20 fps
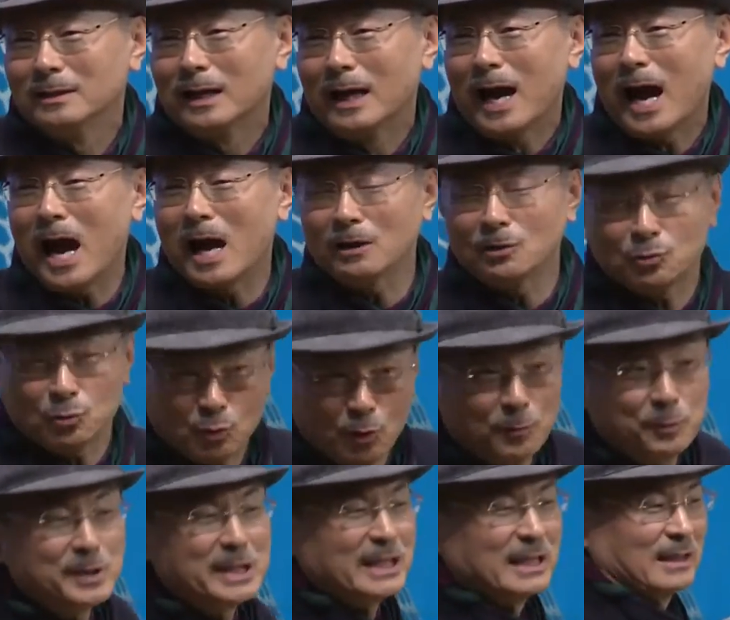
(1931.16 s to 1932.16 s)
because they
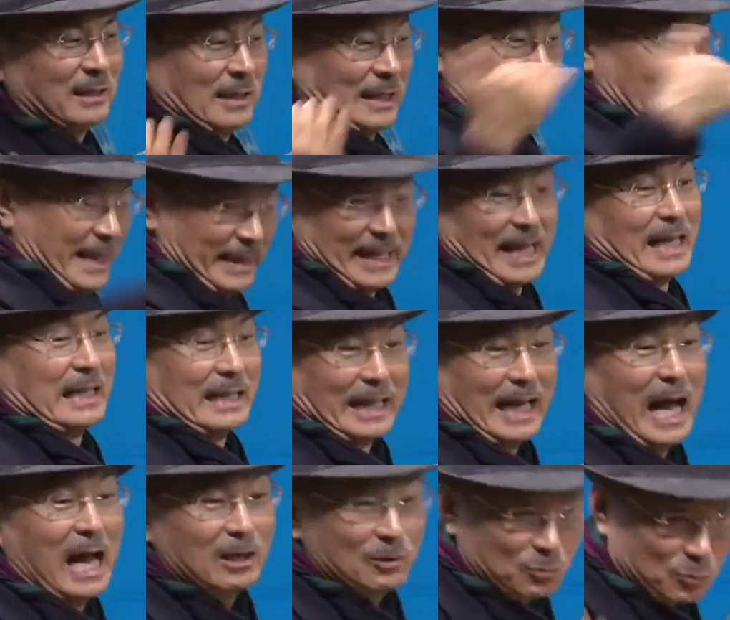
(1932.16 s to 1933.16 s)
have nothing else to
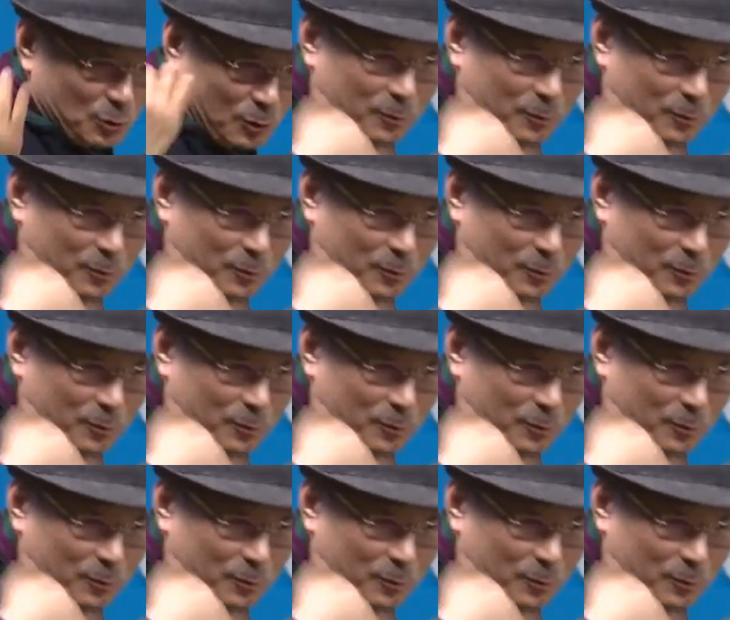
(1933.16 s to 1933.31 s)
do.